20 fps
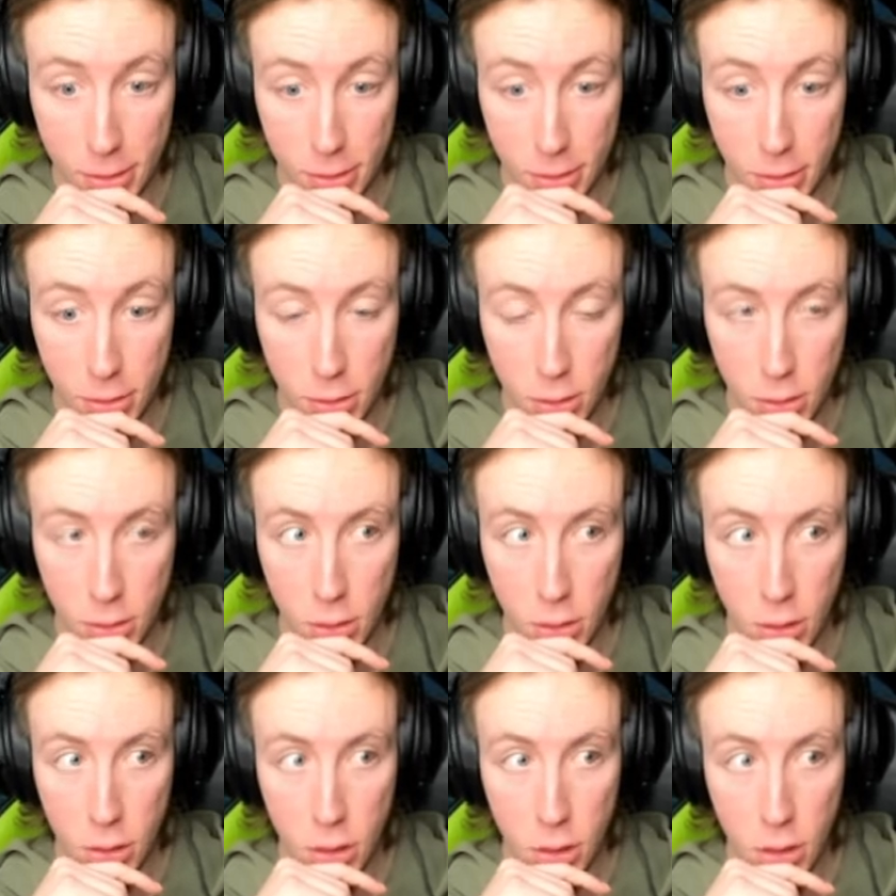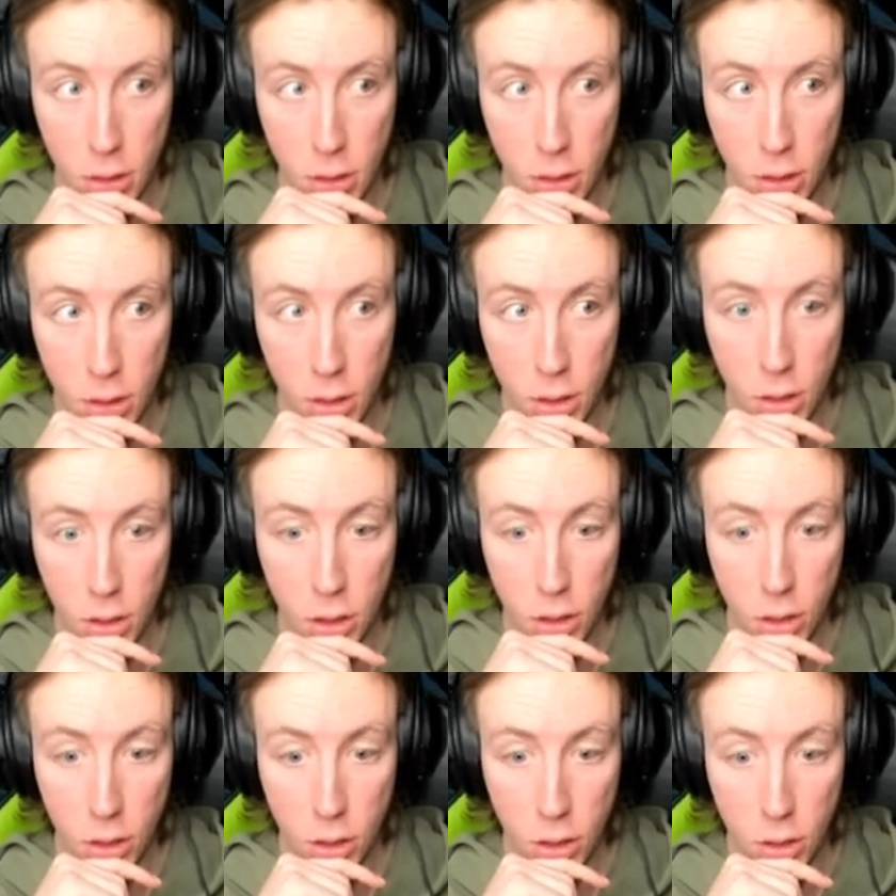
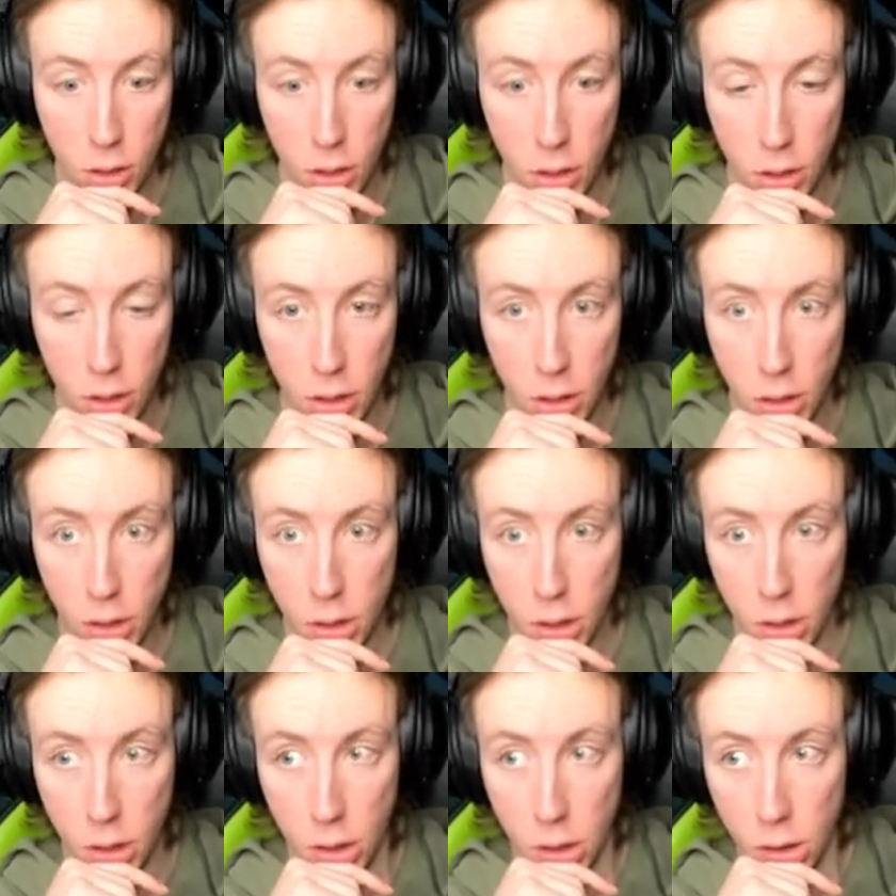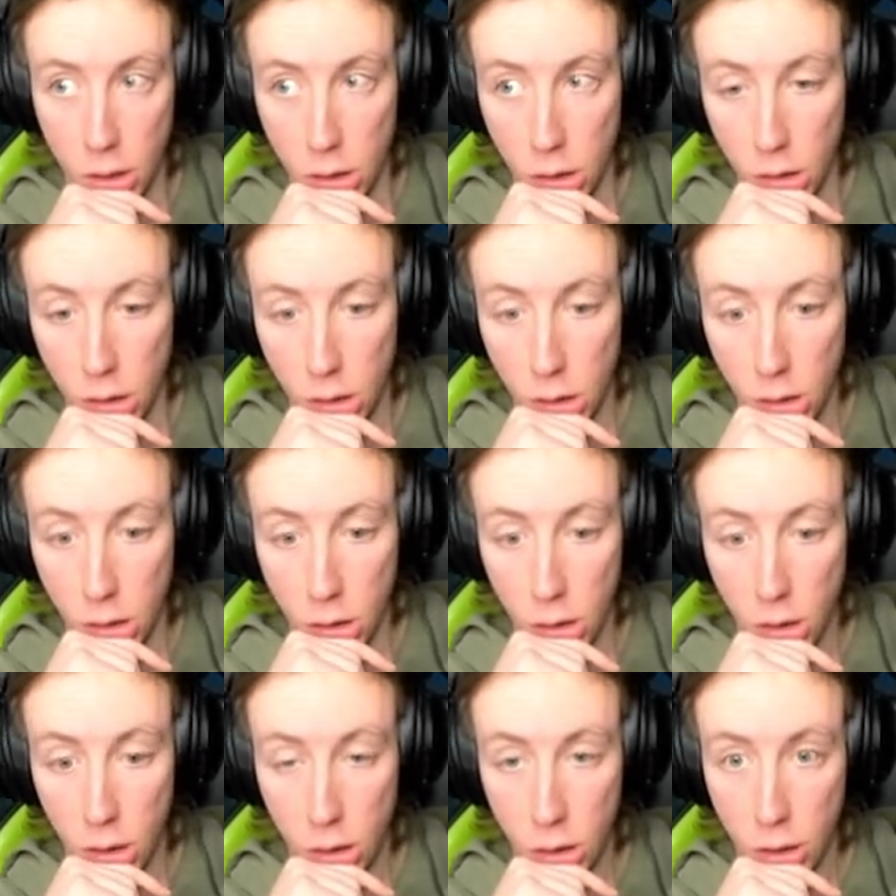
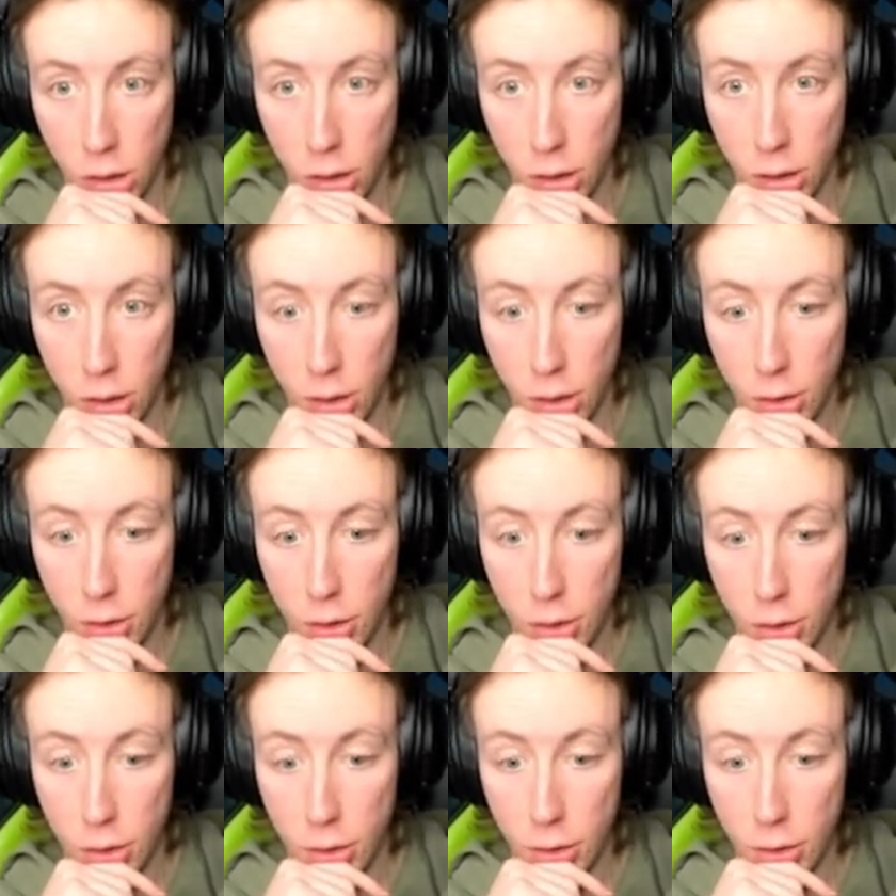No one is speaking in this clip.